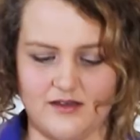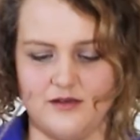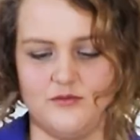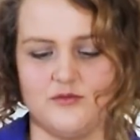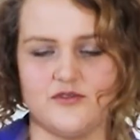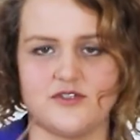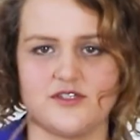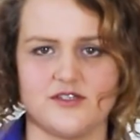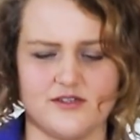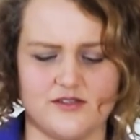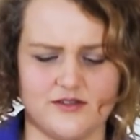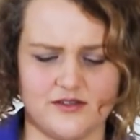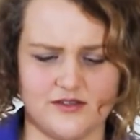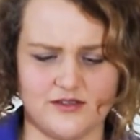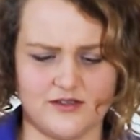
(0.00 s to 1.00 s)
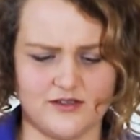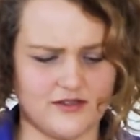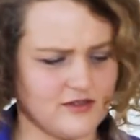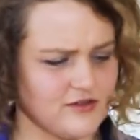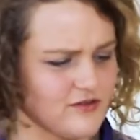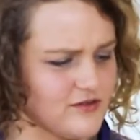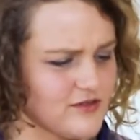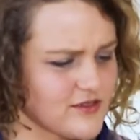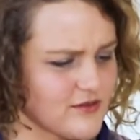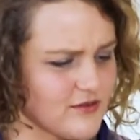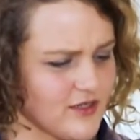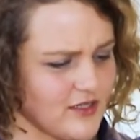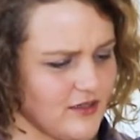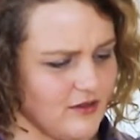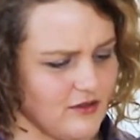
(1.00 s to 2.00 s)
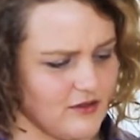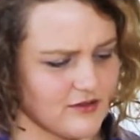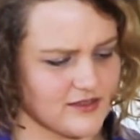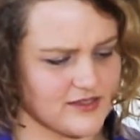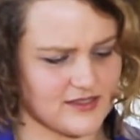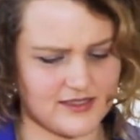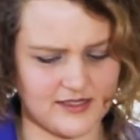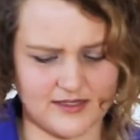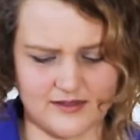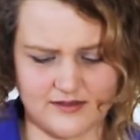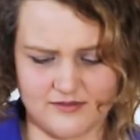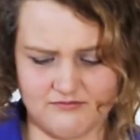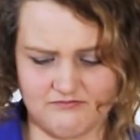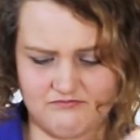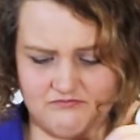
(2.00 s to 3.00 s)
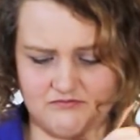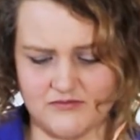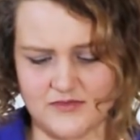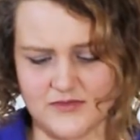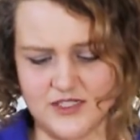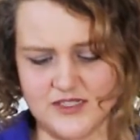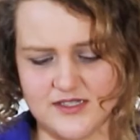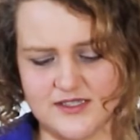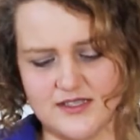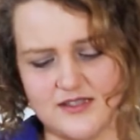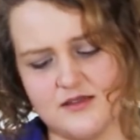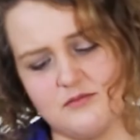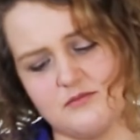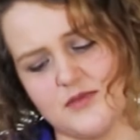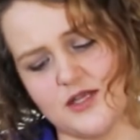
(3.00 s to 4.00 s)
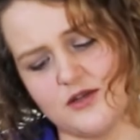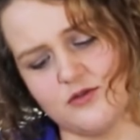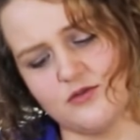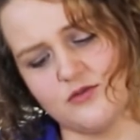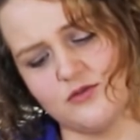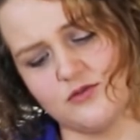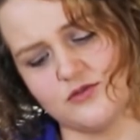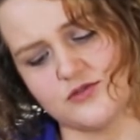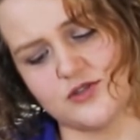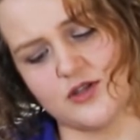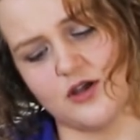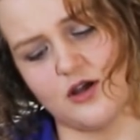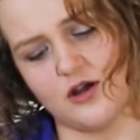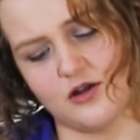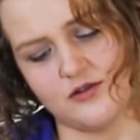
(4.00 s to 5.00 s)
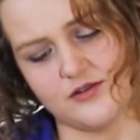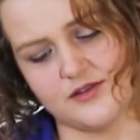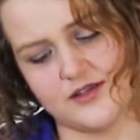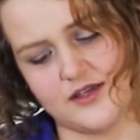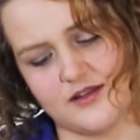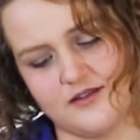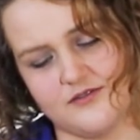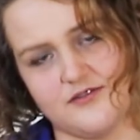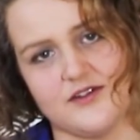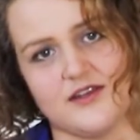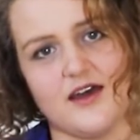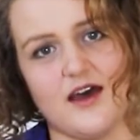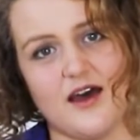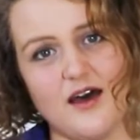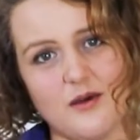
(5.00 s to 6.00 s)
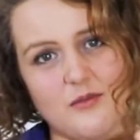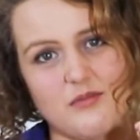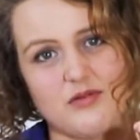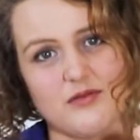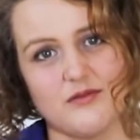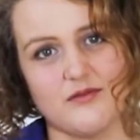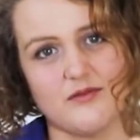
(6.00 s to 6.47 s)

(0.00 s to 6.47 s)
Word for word: I'm also going to use quite a long stick just in the middle to hold the elephant up.